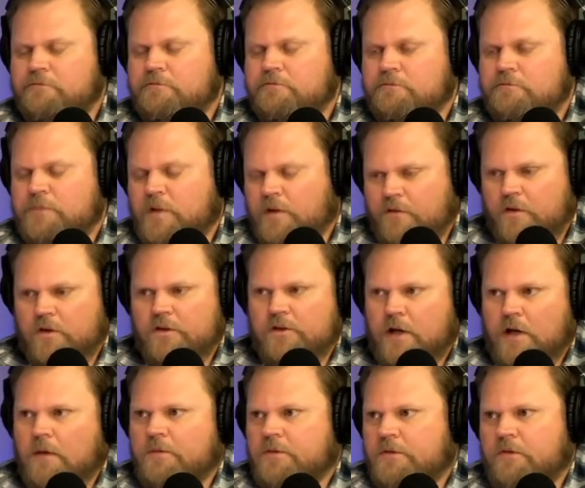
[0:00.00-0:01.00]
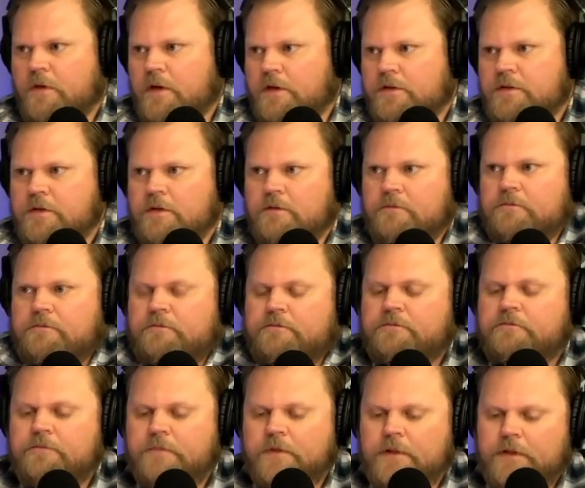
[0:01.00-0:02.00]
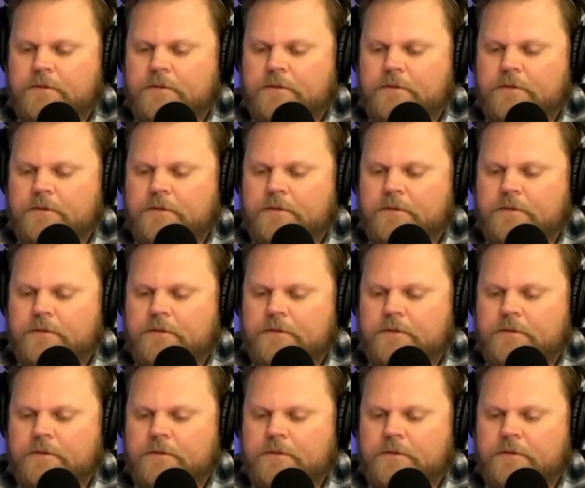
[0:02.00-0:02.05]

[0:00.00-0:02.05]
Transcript: the first observation. Okay. Yeah.